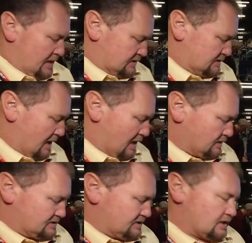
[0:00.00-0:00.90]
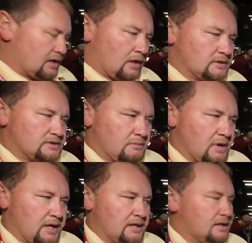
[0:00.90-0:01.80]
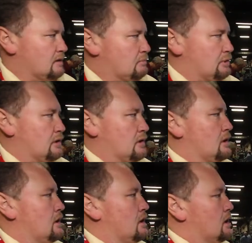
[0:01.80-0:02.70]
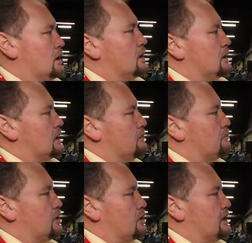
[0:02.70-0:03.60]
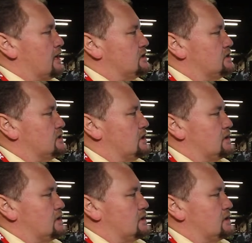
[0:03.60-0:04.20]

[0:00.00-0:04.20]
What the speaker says: It's about $10 a month per location.